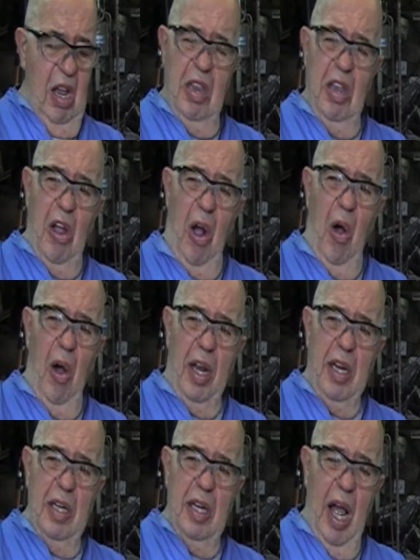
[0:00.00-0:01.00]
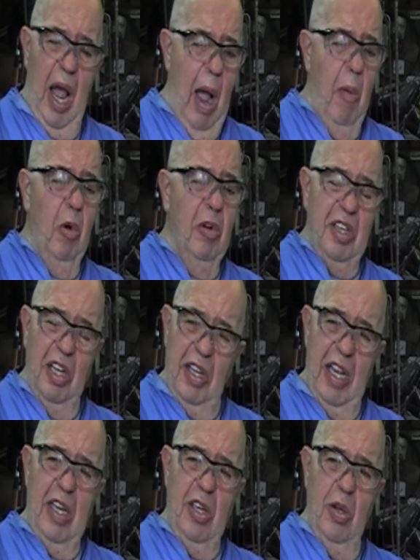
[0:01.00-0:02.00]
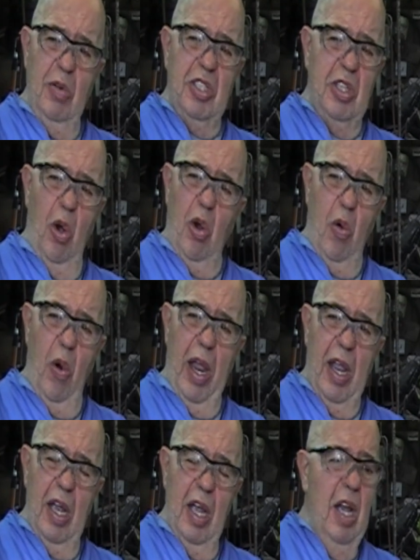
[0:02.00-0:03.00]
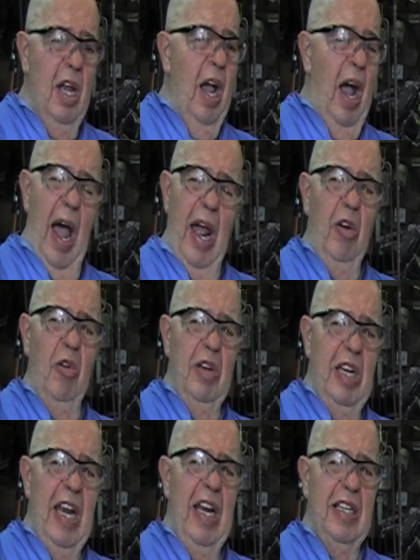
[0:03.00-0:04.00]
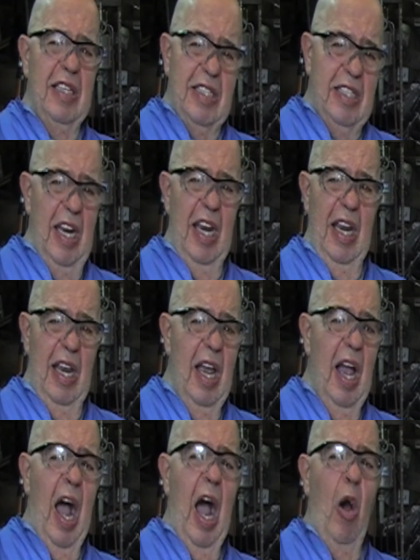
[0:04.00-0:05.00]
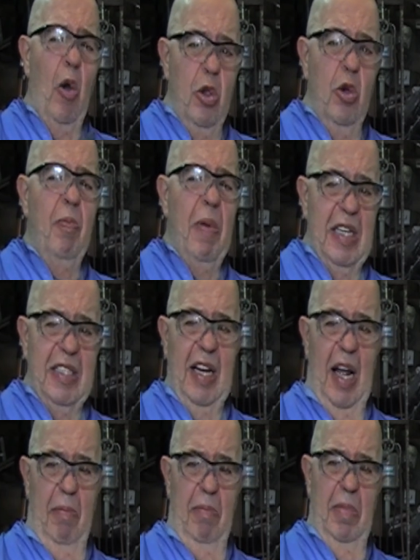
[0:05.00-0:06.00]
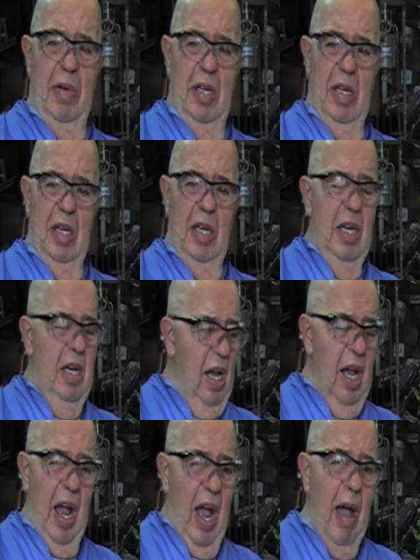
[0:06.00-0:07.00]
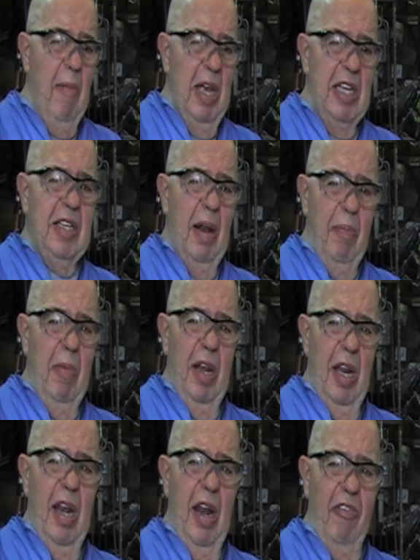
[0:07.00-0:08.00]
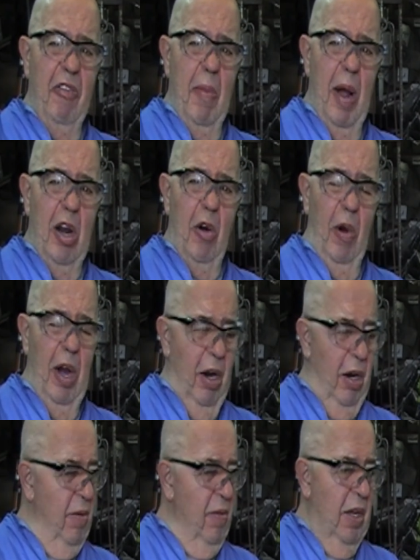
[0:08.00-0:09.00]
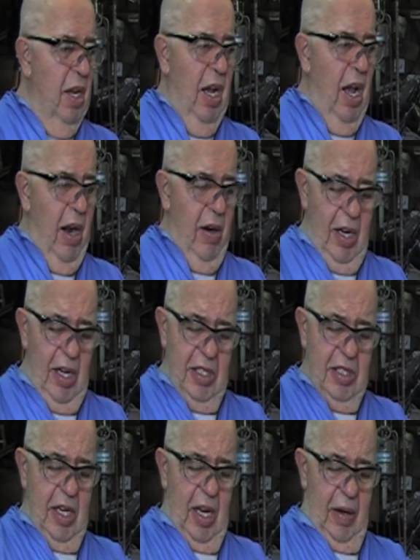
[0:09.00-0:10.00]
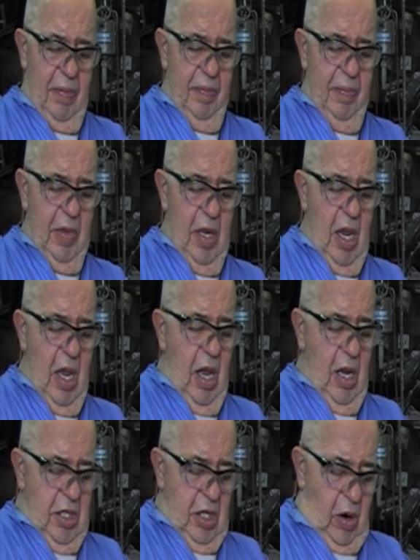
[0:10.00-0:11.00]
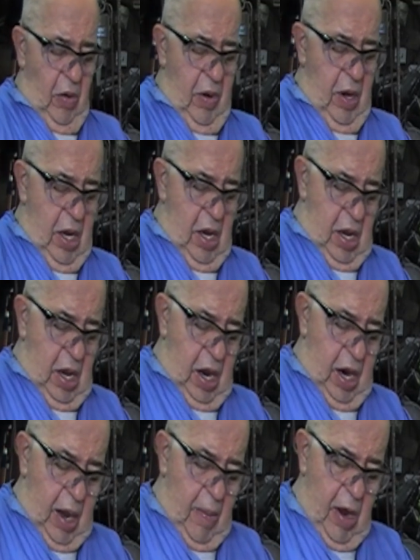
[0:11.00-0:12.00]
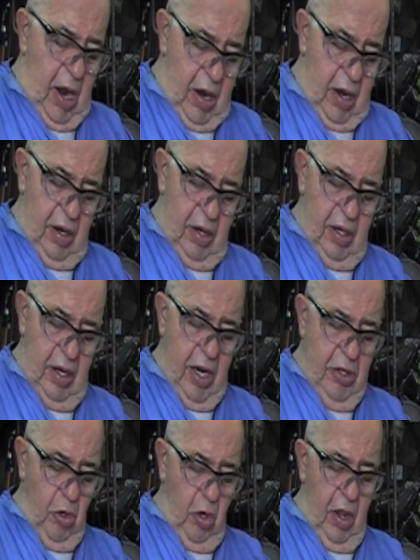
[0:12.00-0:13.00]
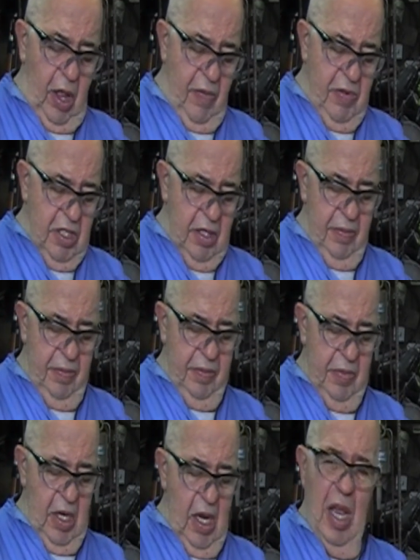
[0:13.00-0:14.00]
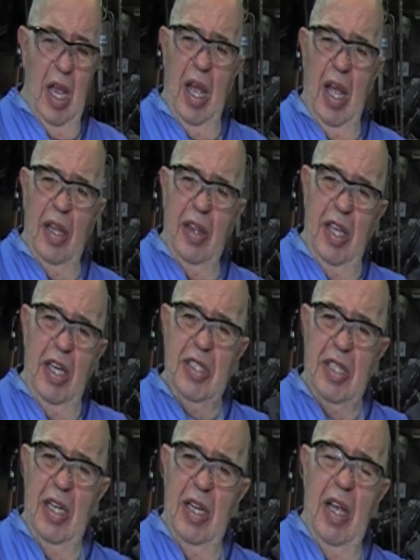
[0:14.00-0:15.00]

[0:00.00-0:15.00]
you're gone. I will delete you so quick. I don't need to see how you messed up. I messed up enough in my career. I don't need to see it. So, got my nitrile gloves. This,